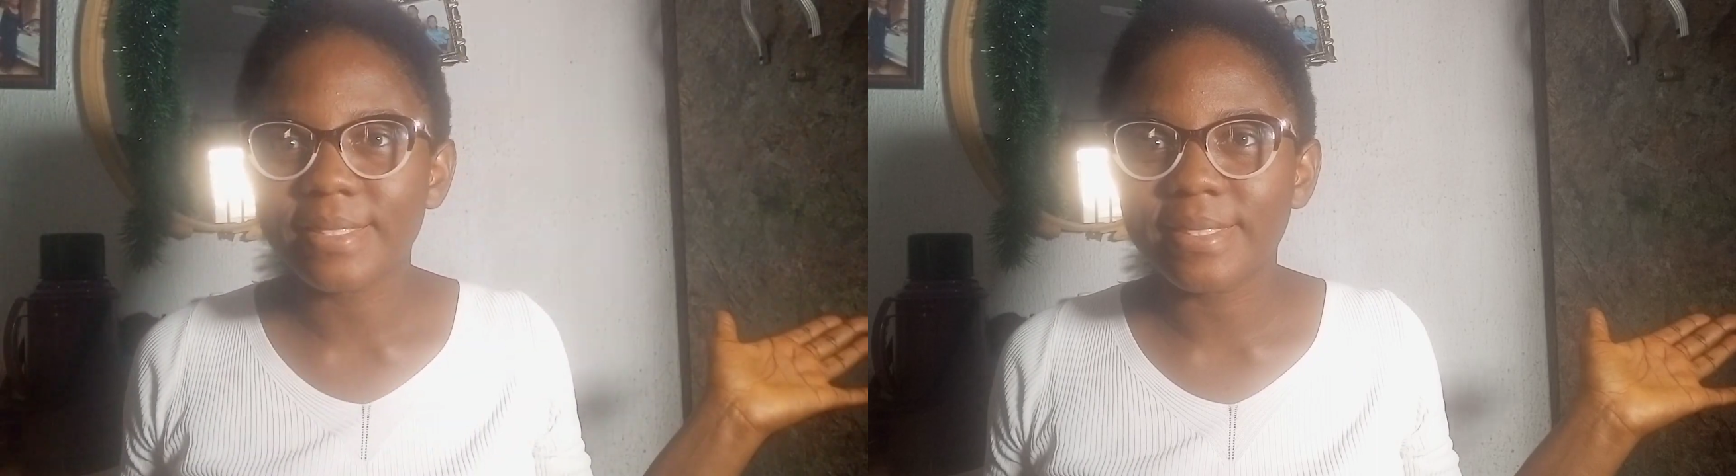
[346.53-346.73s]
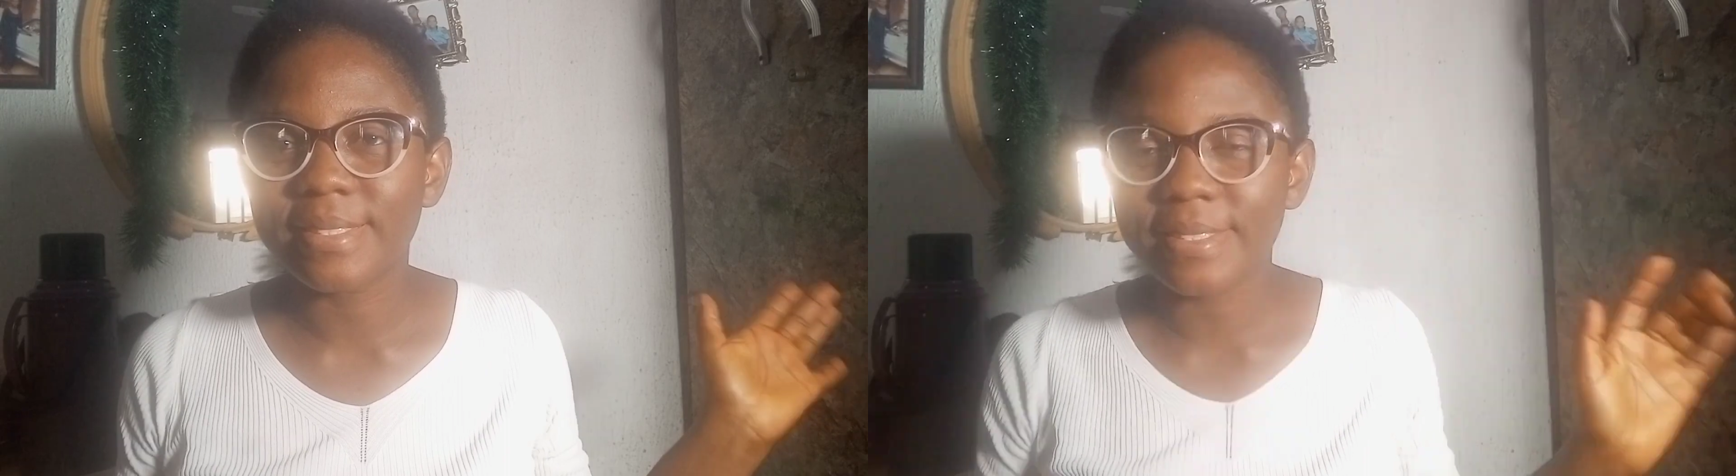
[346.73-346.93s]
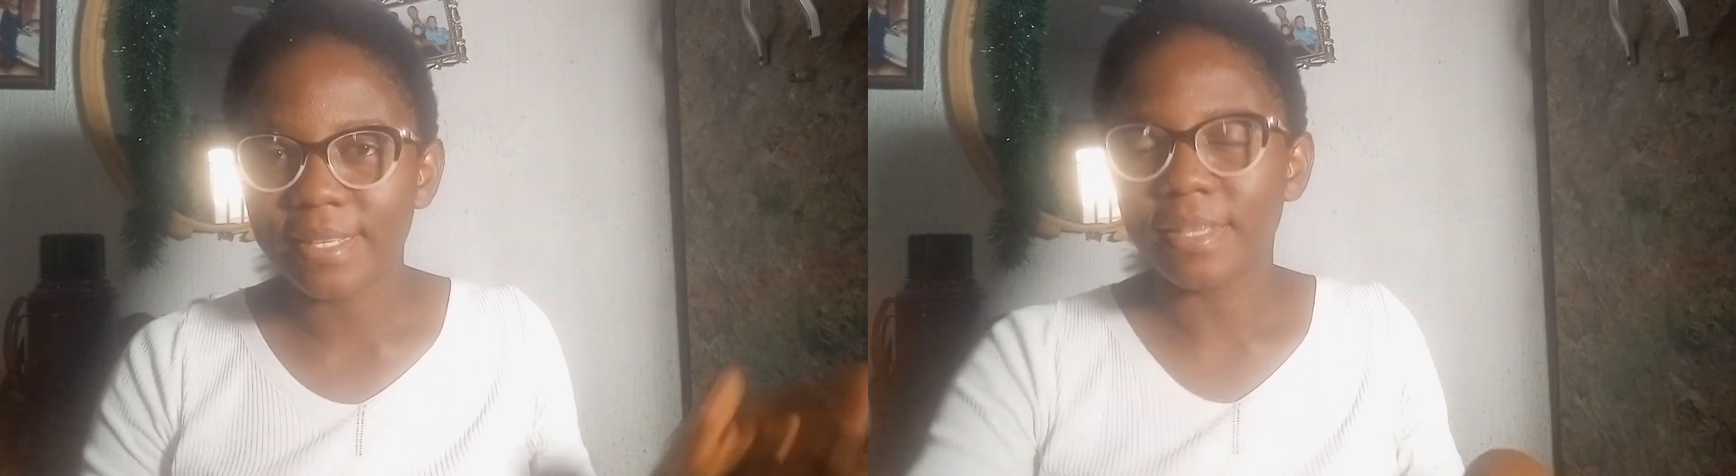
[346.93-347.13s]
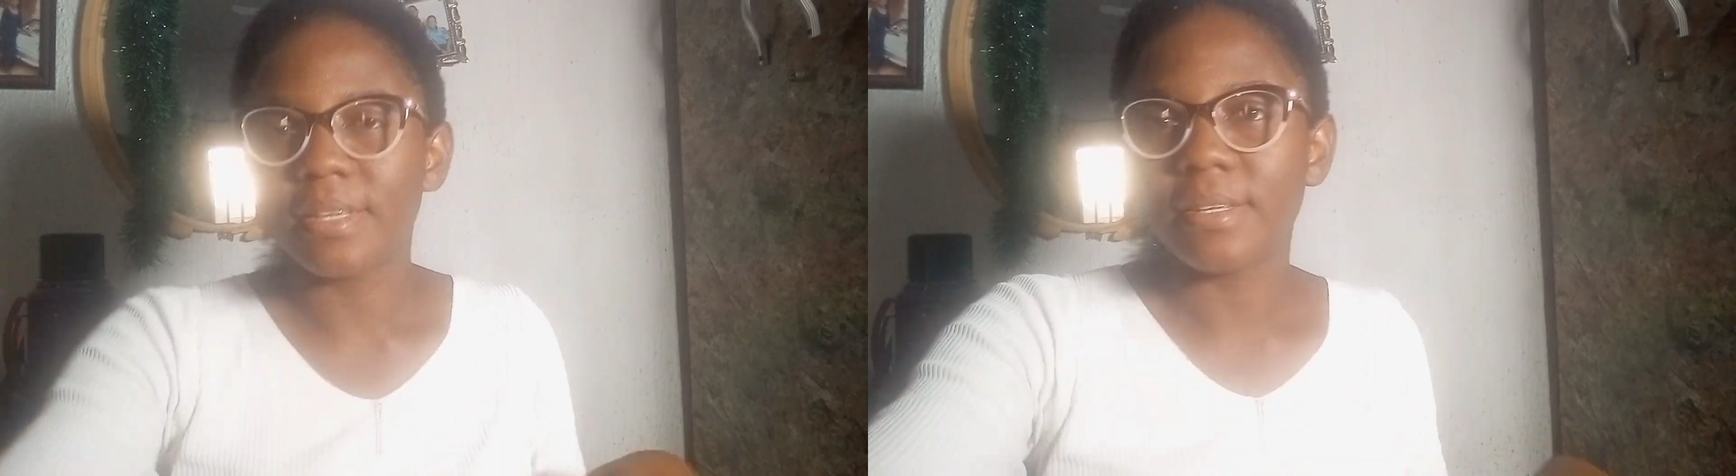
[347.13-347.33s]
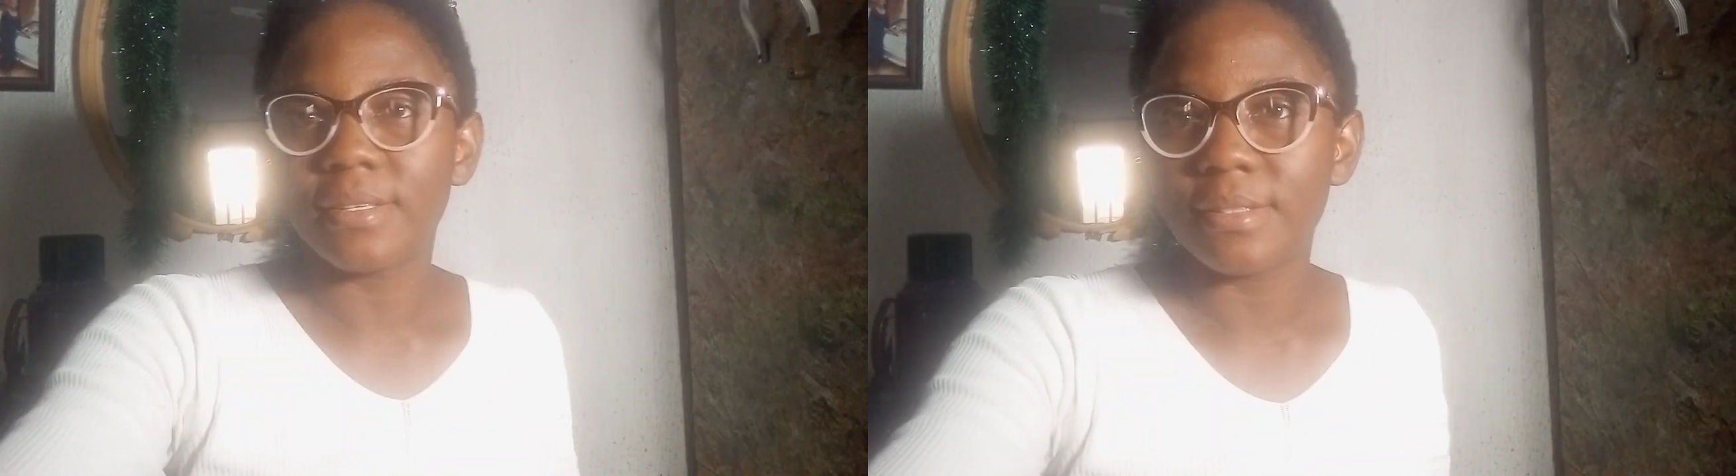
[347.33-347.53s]
I just want
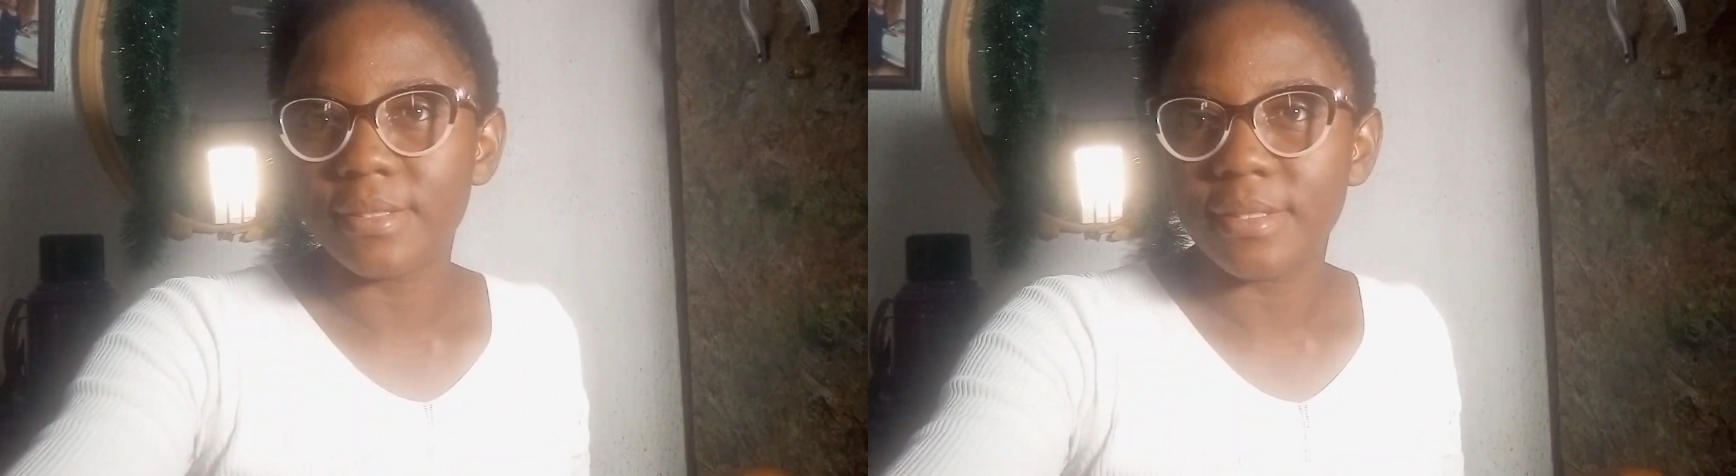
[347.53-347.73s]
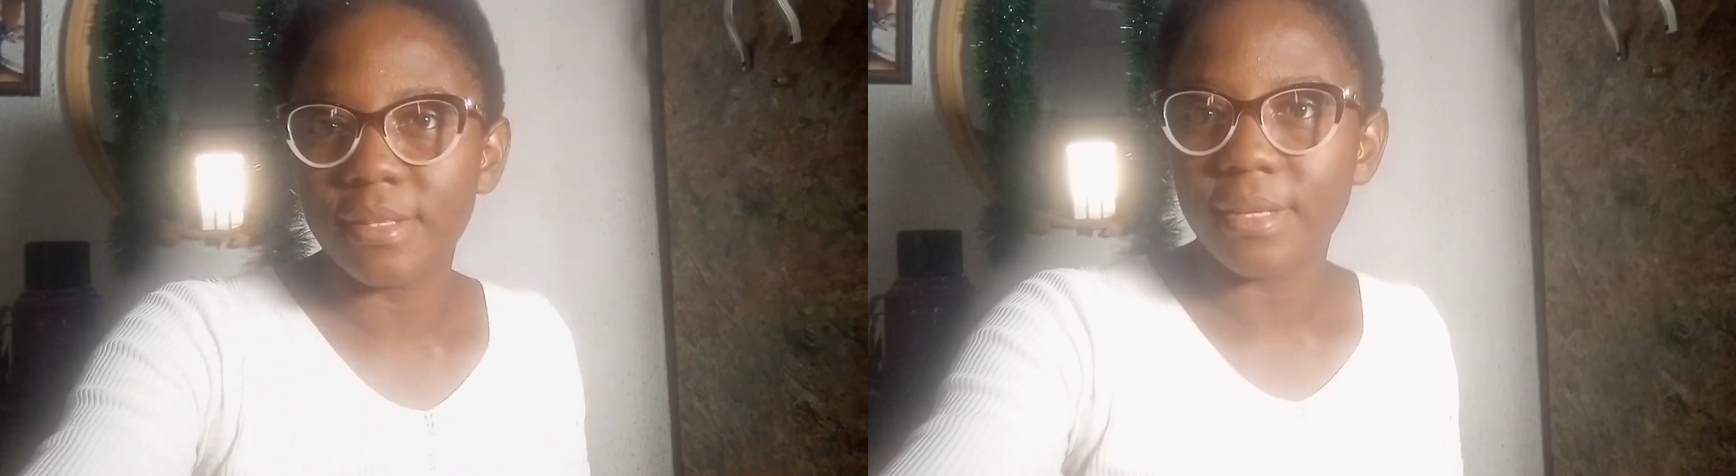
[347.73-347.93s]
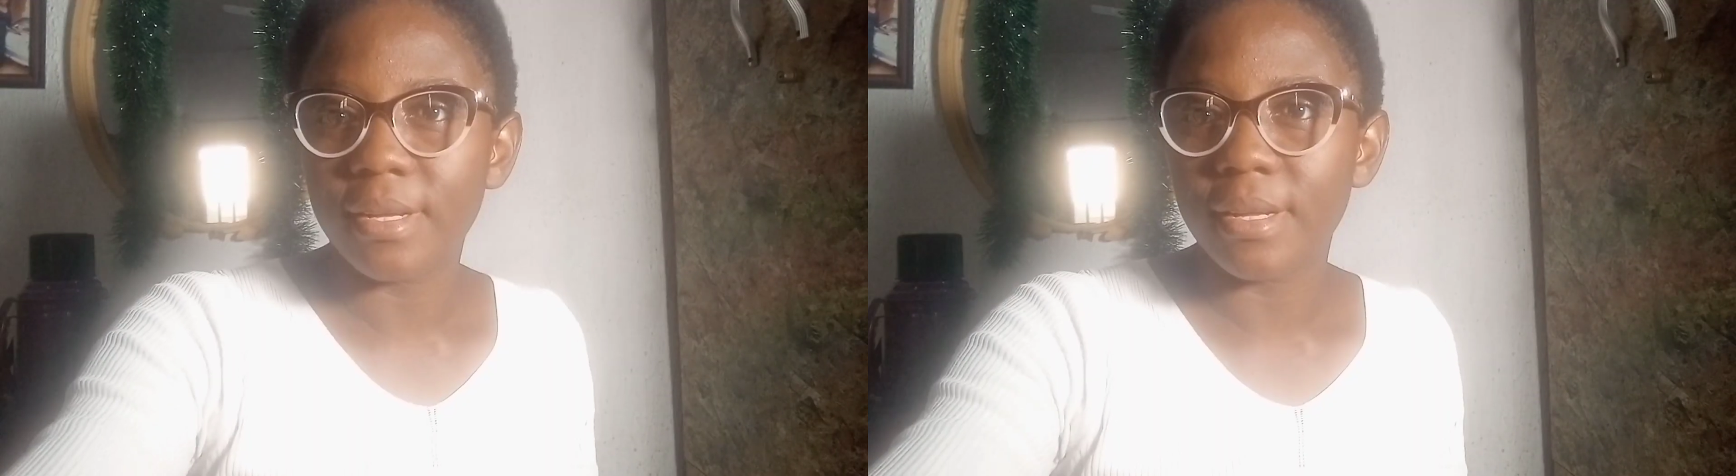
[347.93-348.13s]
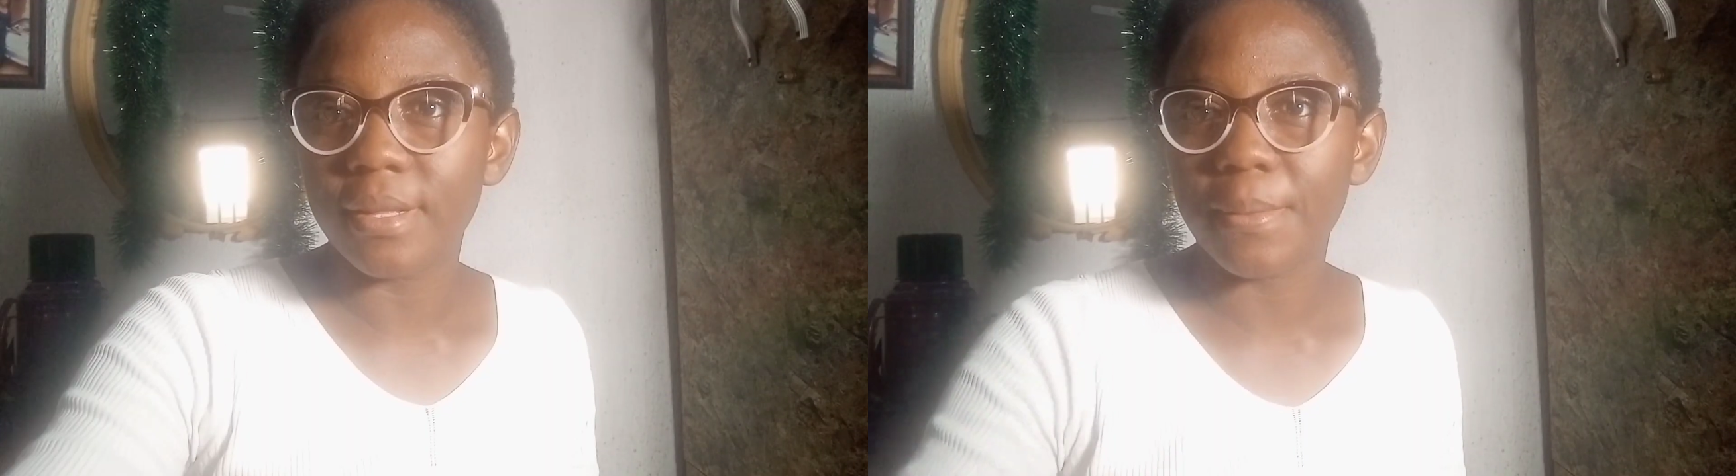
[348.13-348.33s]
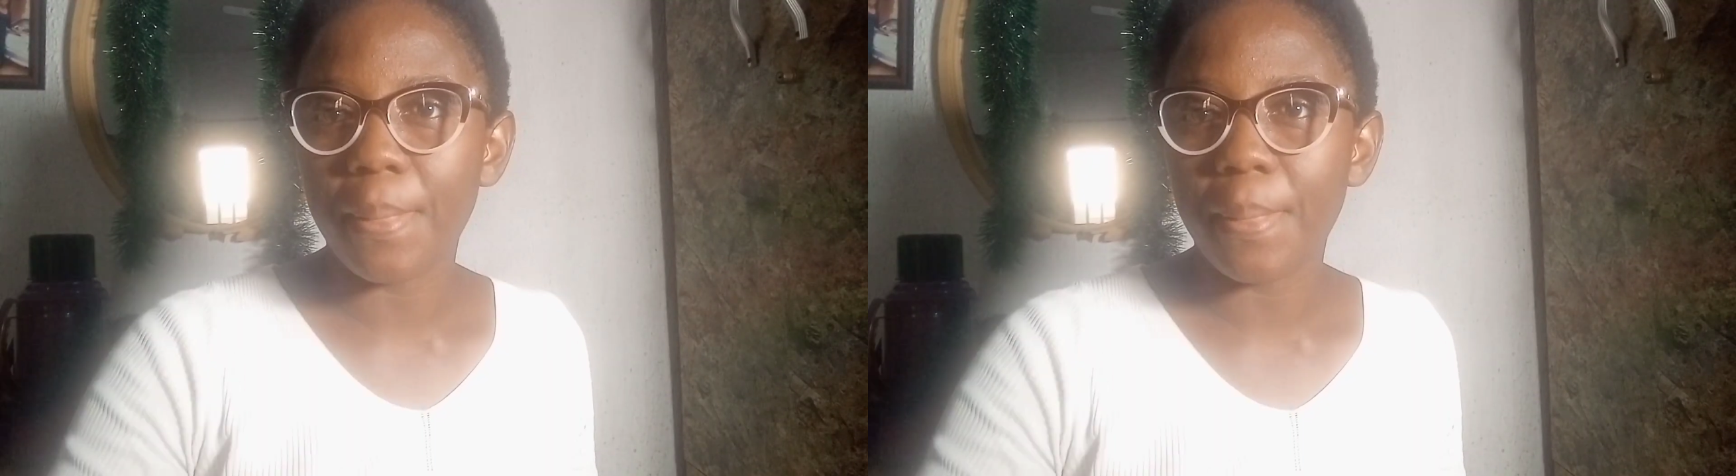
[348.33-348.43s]
to find a better place,